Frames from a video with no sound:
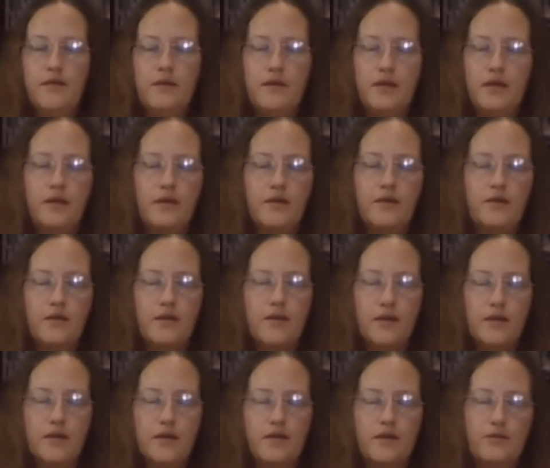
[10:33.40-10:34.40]

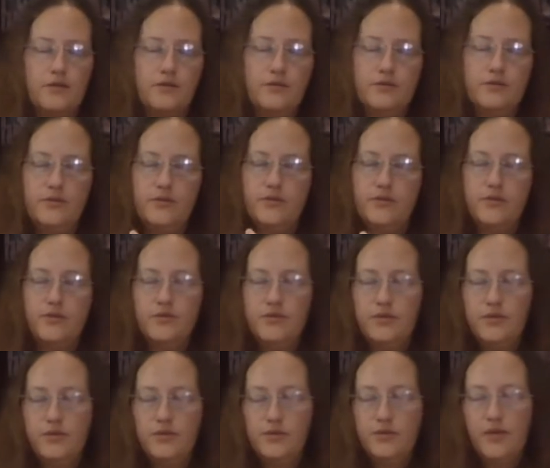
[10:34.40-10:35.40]
Angora goats
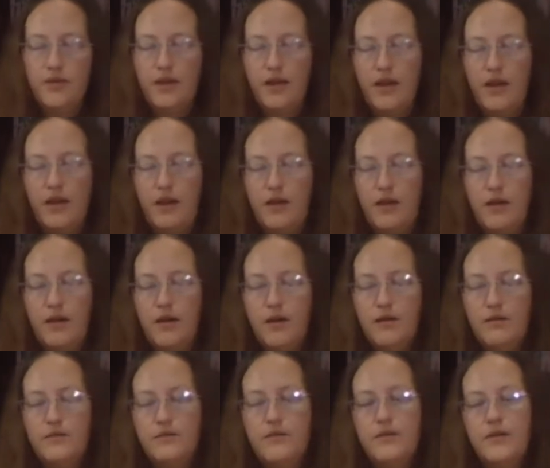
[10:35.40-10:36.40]

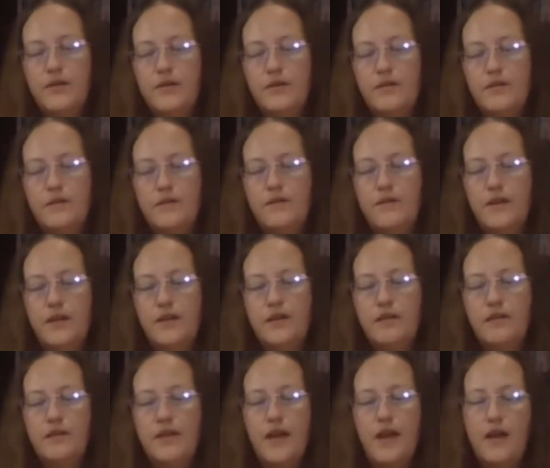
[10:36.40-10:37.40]
have
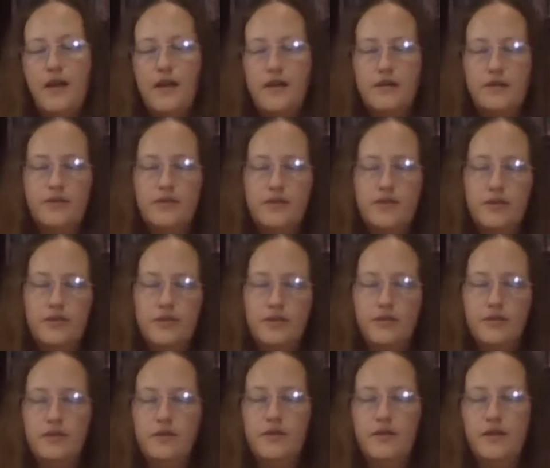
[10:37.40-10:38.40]
figured out
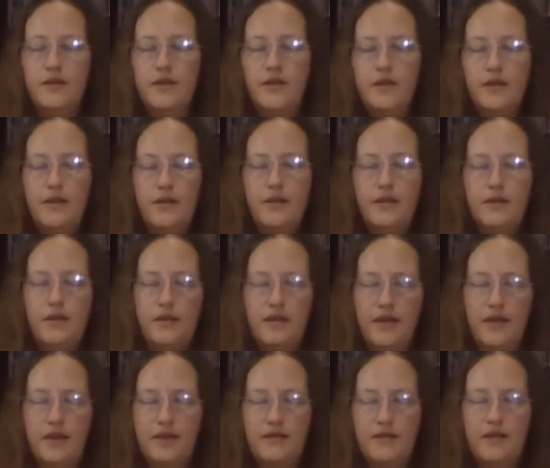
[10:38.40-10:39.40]

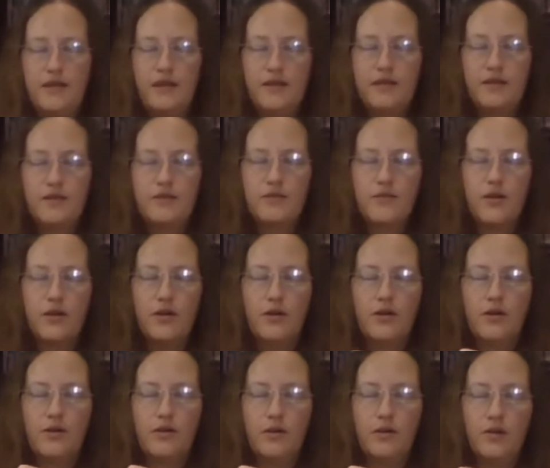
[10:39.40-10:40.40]
that they can
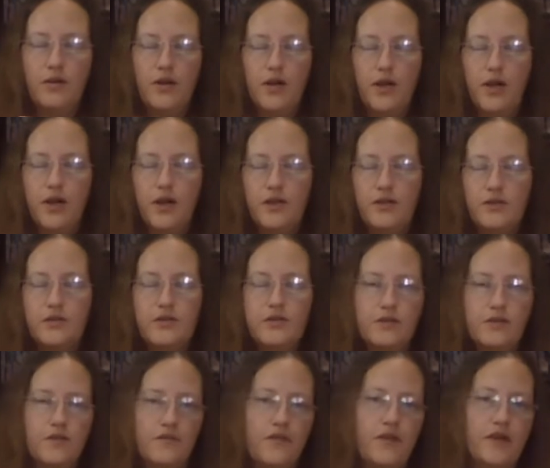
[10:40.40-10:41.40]
crawl under
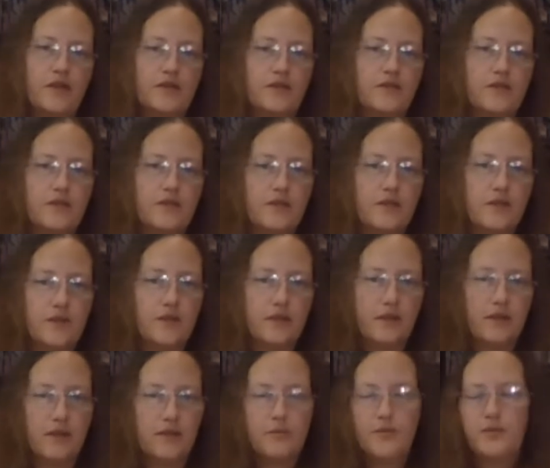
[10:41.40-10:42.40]
the fence in a
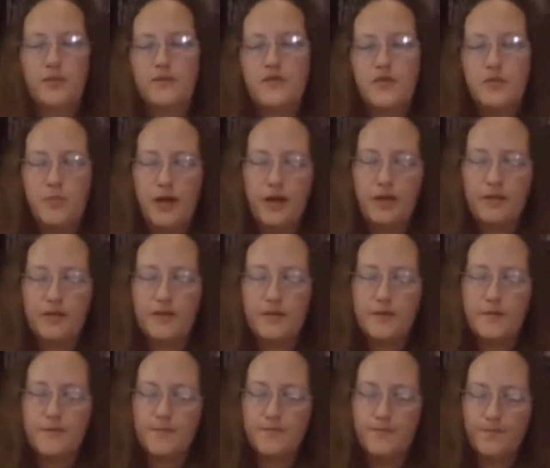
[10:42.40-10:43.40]
couple of
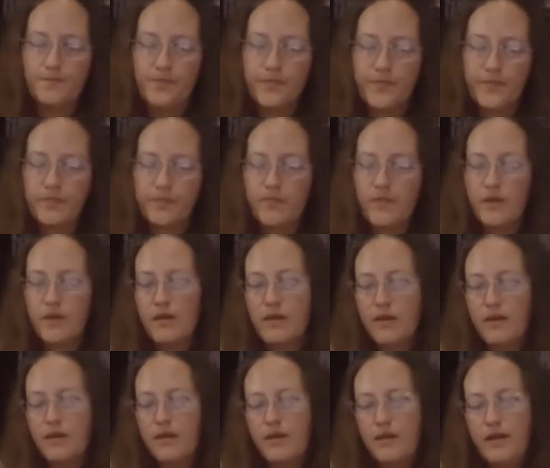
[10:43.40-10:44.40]
spots
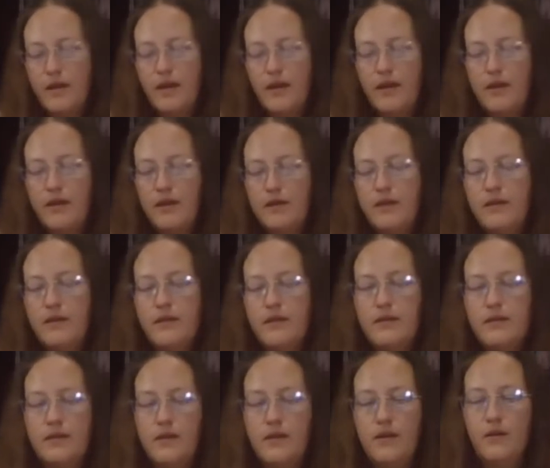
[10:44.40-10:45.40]
and
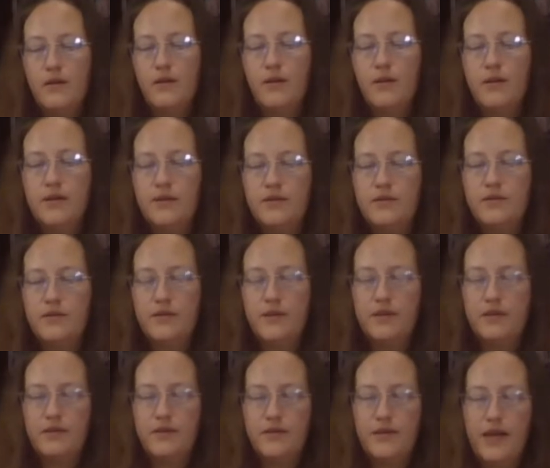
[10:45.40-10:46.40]
go and,
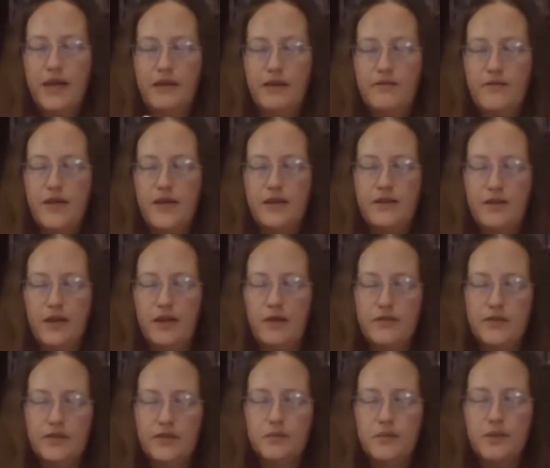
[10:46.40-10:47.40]
gallivant
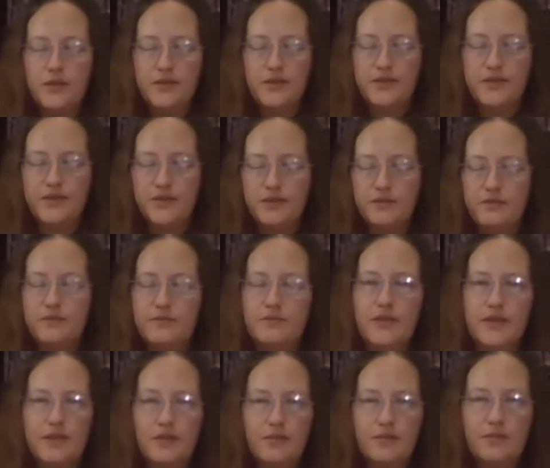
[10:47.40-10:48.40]
off in the woods and,
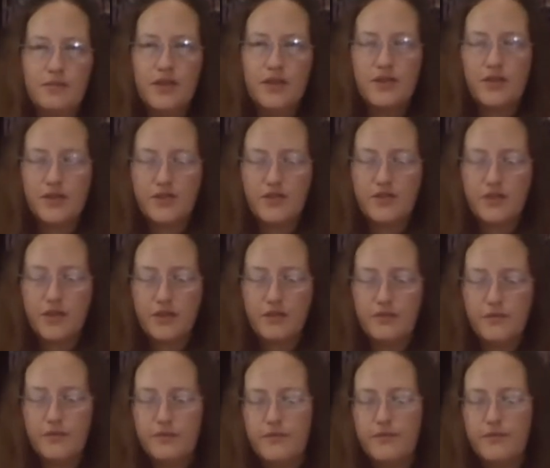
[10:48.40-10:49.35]
munch on stuff.